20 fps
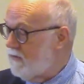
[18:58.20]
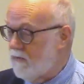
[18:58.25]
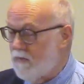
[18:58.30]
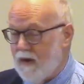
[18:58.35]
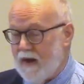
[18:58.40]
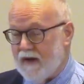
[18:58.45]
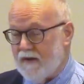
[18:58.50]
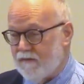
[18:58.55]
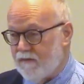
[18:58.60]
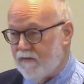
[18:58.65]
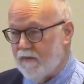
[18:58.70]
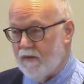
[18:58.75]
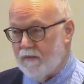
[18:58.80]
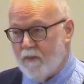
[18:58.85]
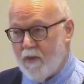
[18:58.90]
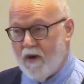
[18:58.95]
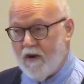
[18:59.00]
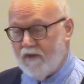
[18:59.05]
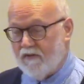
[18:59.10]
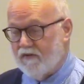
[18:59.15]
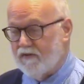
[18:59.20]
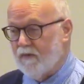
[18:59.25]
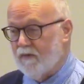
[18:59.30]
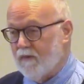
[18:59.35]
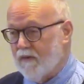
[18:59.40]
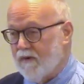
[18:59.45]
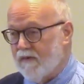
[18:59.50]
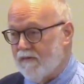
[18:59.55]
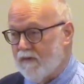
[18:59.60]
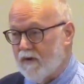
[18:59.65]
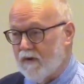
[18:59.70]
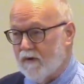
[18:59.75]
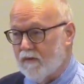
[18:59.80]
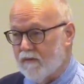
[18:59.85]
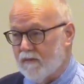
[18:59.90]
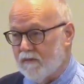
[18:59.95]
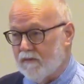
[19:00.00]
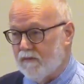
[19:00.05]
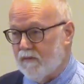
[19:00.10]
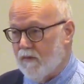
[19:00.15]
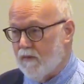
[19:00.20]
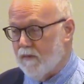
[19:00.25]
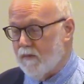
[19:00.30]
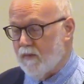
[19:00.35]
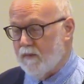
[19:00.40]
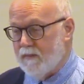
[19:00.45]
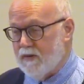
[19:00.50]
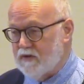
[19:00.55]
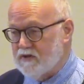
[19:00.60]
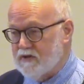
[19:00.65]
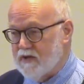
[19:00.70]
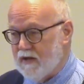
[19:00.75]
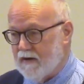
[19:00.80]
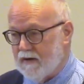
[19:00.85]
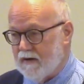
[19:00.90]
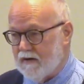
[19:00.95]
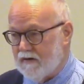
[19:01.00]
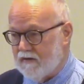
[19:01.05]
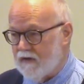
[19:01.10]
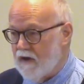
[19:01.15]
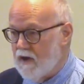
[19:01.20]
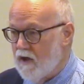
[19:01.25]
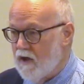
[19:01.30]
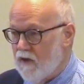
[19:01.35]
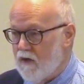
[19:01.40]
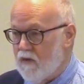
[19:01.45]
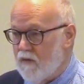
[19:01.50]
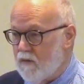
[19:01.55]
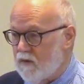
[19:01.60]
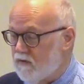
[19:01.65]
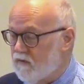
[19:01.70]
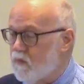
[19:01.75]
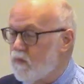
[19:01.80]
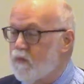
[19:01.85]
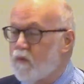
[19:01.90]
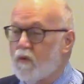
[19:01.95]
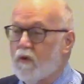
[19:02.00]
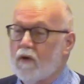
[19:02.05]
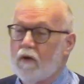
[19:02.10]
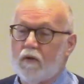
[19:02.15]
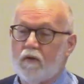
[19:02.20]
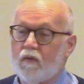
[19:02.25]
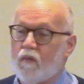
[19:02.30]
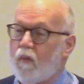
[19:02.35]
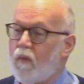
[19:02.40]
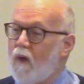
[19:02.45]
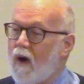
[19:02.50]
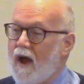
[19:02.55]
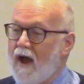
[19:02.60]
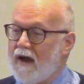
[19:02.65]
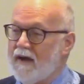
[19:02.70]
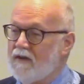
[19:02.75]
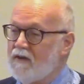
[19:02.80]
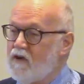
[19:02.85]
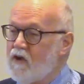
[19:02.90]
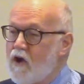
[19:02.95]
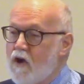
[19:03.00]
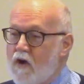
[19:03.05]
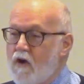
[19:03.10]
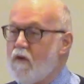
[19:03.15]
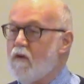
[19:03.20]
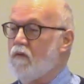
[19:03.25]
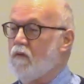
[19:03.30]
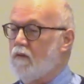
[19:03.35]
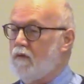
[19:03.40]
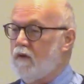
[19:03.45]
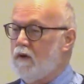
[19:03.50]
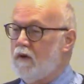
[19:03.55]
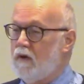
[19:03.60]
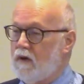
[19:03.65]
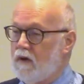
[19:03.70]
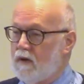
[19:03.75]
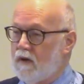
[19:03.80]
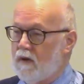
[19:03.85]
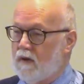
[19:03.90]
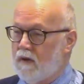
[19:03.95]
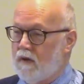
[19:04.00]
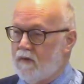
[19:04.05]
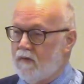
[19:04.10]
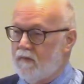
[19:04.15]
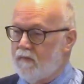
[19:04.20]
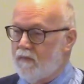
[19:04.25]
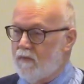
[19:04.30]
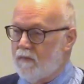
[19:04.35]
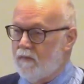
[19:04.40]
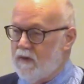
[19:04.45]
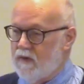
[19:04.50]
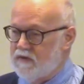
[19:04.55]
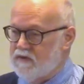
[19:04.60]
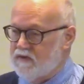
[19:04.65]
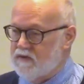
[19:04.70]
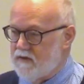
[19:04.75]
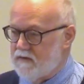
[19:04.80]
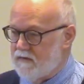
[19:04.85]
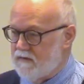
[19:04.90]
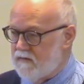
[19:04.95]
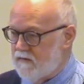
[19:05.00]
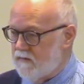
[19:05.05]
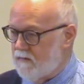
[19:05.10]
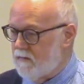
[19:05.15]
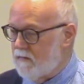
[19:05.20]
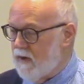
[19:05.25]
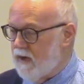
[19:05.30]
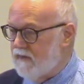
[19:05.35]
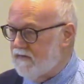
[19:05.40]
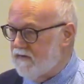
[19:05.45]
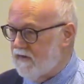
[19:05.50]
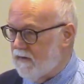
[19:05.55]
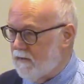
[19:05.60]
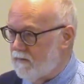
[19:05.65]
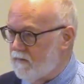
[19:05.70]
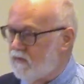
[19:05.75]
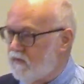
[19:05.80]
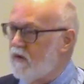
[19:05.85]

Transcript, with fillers: way, Phil Parshall, one of our former missionaries, who is worldwide known for missions to Muslims